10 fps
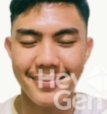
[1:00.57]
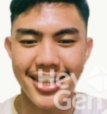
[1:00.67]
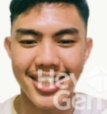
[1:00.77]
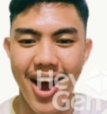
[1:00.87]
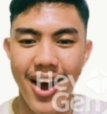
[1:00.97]

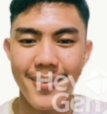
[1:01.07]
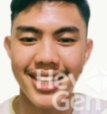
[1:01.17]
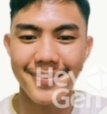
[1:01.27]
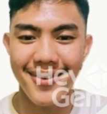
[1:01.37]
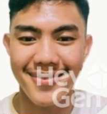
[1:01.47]
must always
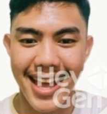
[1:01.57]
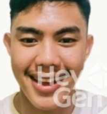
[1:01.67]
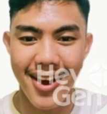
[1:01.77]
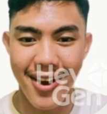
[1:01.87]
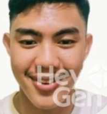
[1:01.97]
prevail
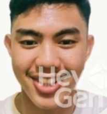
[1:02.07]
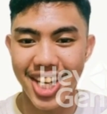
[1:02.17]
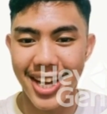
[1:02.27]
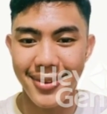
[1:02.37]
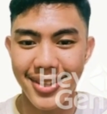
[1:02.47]
over
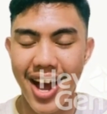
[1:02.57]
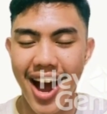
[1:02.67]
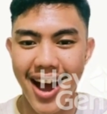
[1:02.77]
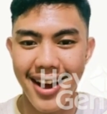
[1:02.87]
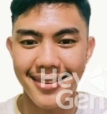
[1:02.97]
general
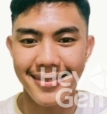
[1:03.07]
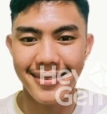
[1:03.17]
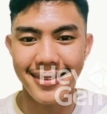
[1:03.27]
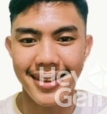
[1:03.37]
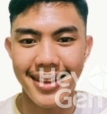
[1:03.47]
law.
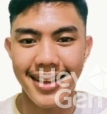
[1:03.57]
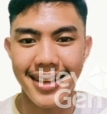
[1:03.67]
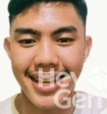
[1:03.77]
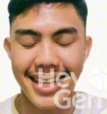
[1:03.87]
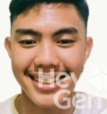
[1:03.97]

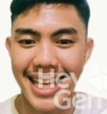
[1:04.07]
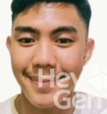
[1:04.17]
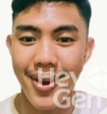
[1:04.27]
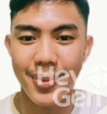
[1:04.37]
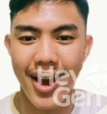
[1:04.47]

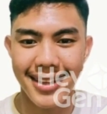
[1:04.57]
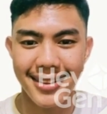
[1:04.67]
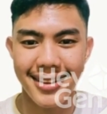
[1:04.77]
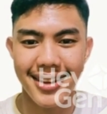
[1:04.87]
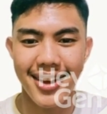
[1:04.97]
Example 1.
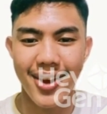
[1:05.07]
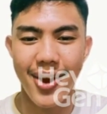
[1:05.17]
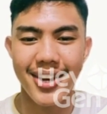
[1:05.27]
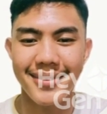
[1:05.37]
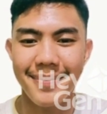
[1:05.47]

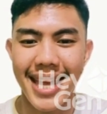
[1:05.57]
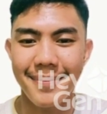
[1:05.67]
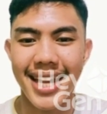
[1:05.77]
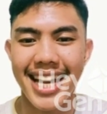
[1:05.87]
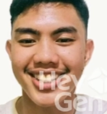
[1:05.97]
Courts may
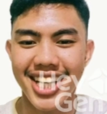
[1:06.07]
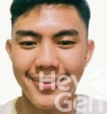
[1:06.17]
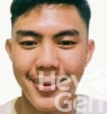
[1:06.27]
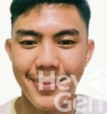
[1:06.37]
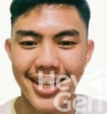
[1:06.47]
apply
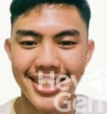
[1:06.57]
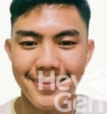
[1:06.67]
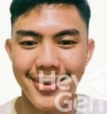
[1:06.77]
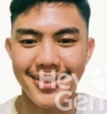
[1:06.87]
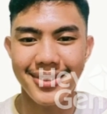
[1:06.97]
general
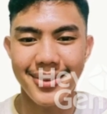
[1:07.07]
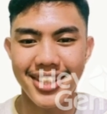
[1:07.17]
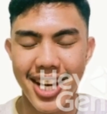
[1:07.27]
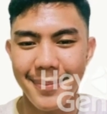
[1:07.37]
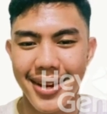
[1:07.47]
principles to
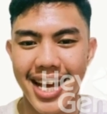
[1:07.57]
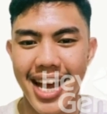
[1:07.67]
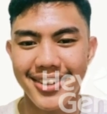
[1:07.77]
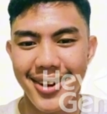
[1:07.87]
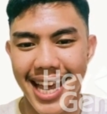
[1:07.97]
interpret
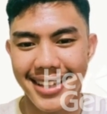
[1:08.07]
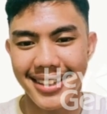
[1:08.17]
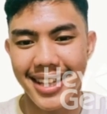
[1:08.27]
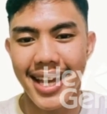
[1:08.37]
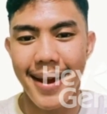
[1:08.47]
contracts,
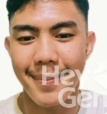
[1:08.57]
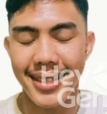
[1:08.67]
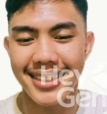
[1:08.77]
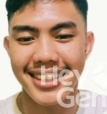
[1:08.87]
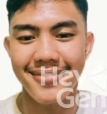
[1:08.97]
but
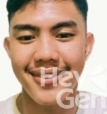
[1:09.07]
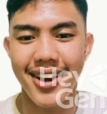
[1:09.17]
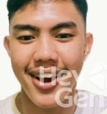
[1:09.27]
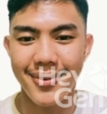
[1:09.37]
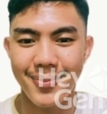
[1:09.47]
the Civil
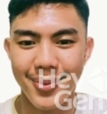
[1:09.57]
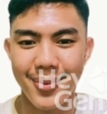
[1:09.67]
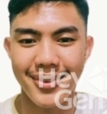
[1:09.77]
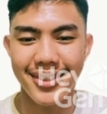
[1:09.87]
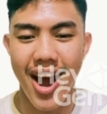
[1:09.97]
Code
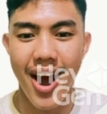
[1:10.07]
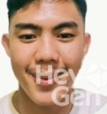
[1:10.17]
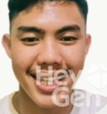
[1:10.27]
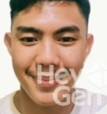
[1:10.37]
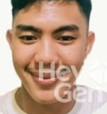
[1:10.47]
rules
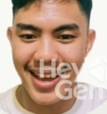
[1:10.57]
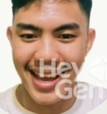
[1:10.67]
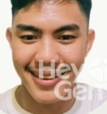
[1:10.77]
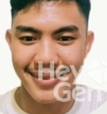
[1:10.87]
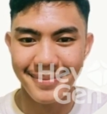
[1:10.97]
always prevail.